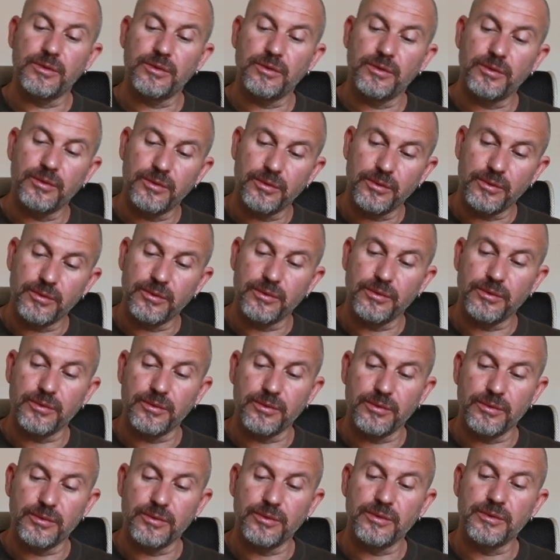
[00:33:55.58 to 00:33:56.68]

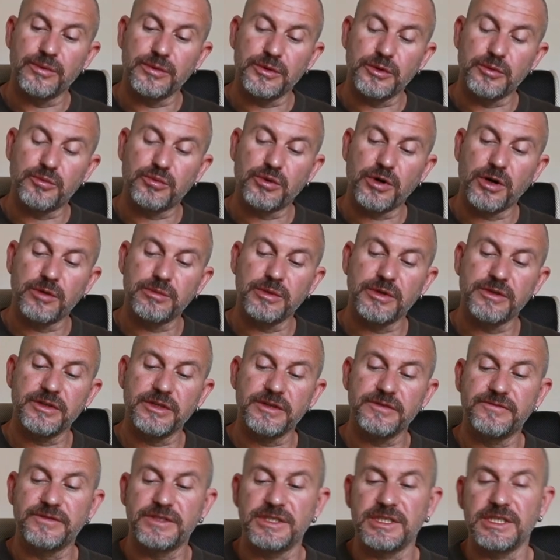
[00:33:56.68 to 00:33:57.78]
you probably
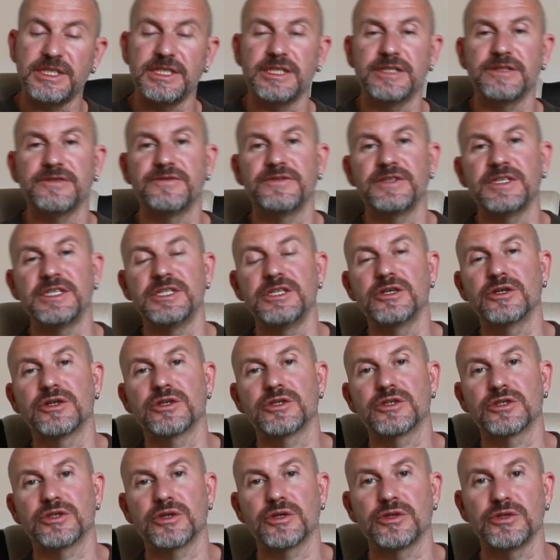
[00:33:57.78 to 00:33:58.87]
have seen
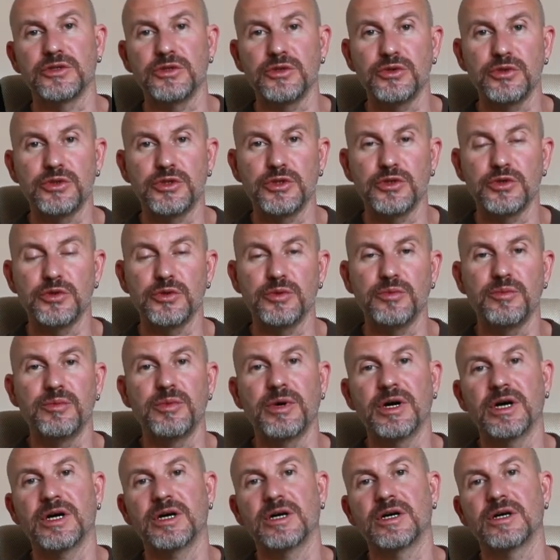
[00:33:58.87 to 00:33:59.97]
videos on YouTube
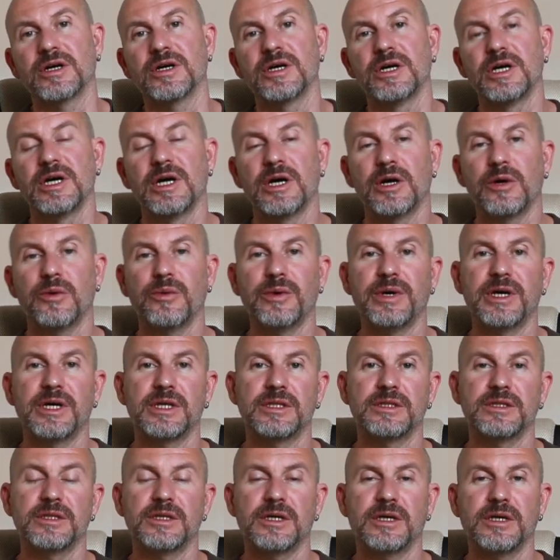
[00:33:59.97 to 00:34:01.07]

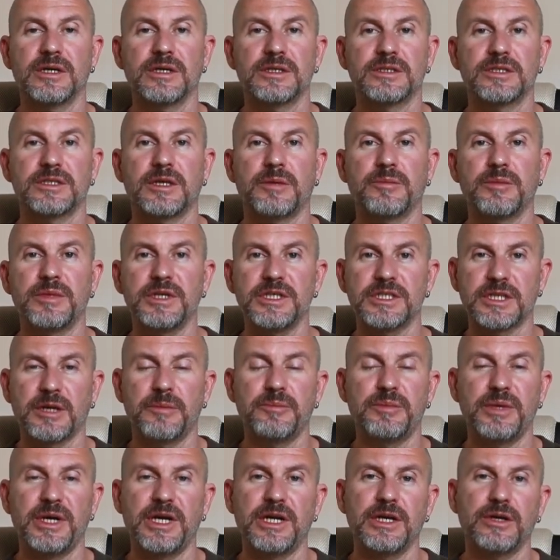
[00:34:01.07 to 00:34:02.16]
when somebody's
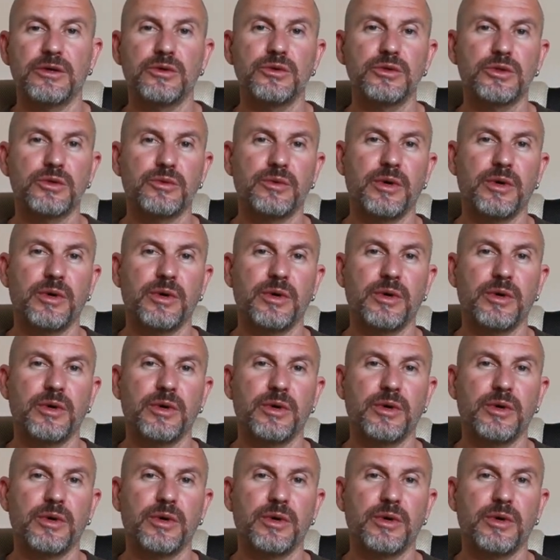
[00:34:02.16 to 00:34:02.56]
comparing good